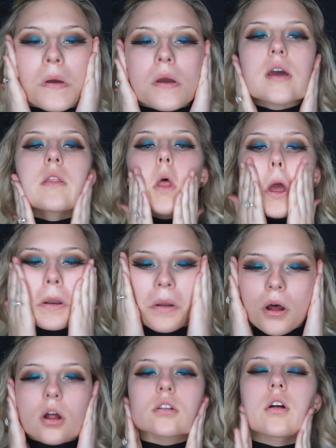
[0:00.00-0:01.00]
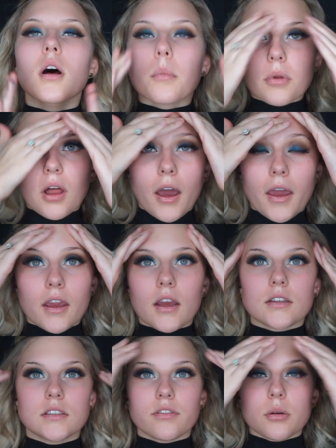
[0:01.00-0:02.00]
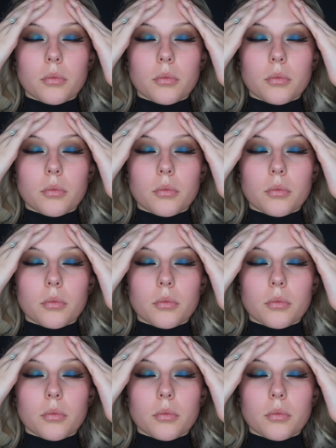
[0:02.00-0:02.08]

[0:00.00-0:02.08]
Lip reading: And then I'll apply a different